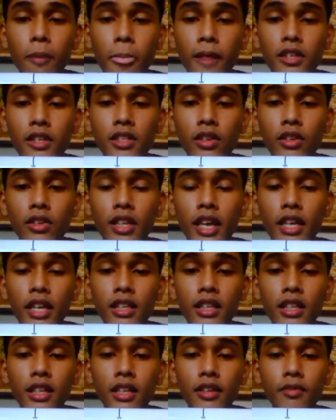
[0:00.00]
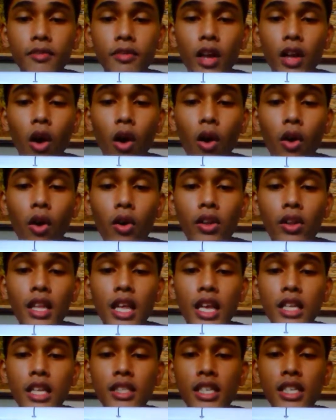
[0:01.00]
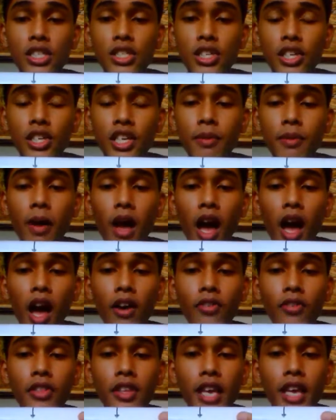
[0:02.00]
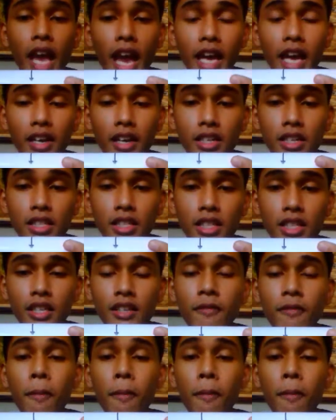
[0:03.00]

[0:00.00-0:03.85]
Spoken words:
so that all the terms of the energy